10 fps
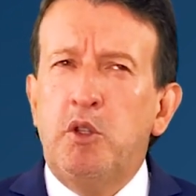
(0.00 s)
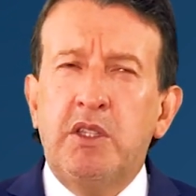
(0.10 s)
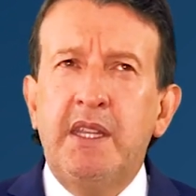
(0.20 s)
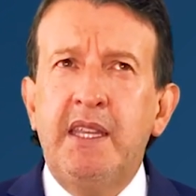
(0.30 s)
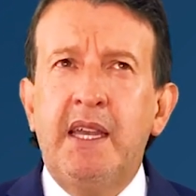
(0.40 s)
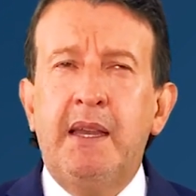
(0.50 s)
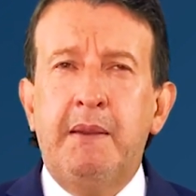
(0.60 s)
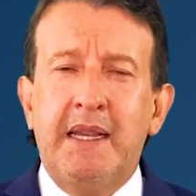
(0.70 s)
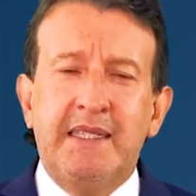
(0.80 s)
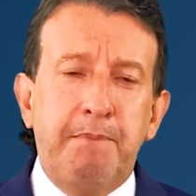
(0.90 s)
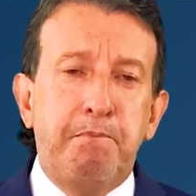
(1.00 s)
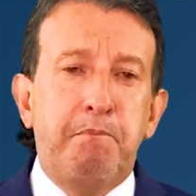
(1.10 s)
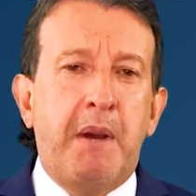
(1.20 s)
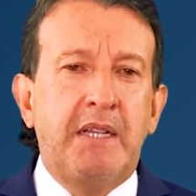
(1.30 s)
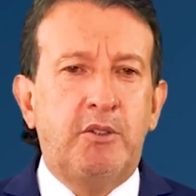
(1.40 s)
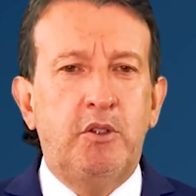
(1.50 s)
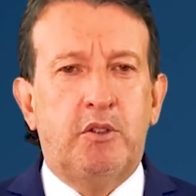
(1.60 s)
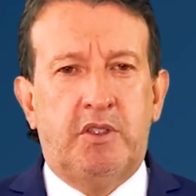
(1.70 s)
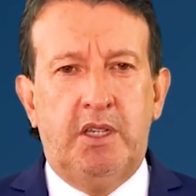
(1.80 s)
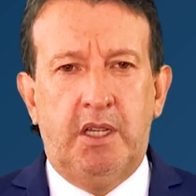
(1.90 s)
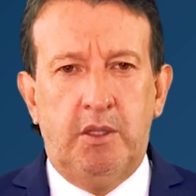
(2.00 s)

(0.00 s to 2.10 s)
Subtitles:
which gives us too much ocular health,